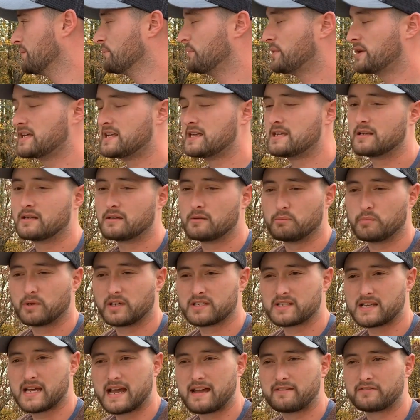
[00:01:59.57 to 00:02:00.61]
B,
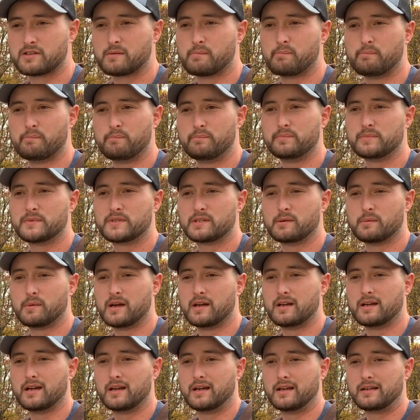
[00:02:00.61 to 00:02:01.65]
because I have
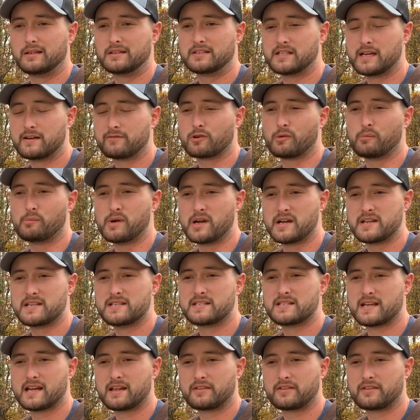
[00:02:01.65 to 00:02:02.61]
several buddies